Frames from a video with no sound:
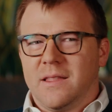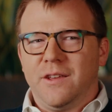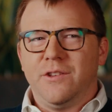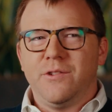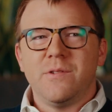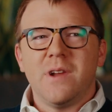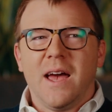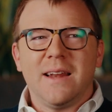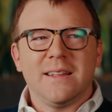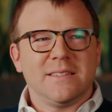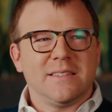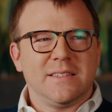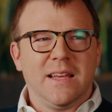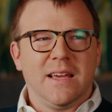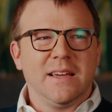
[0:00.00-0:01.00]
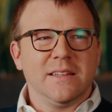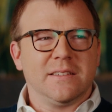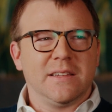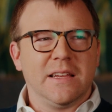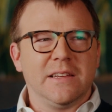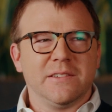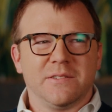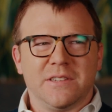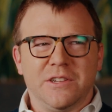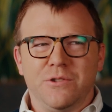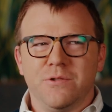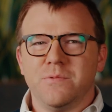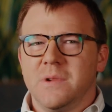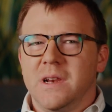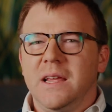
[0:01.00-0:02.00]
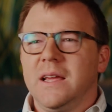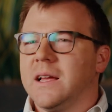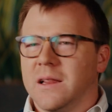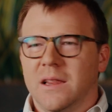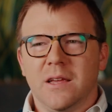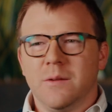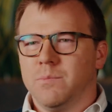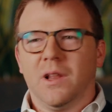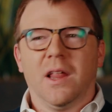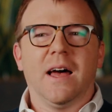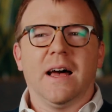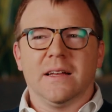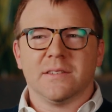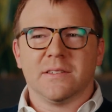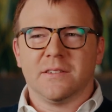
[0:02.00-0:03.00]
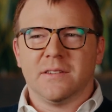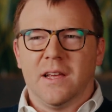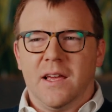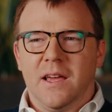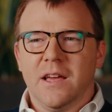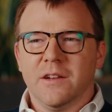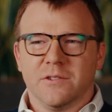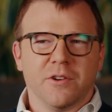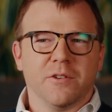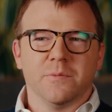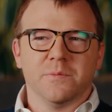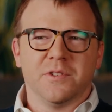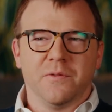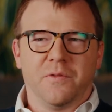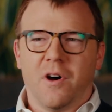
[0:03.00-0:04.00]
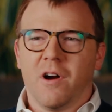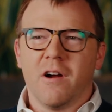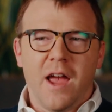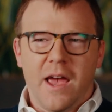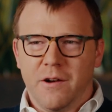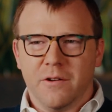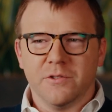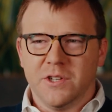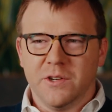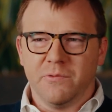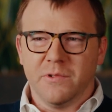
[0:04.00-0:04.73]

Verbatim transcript: The United States is uniquely blessed in terms of our energy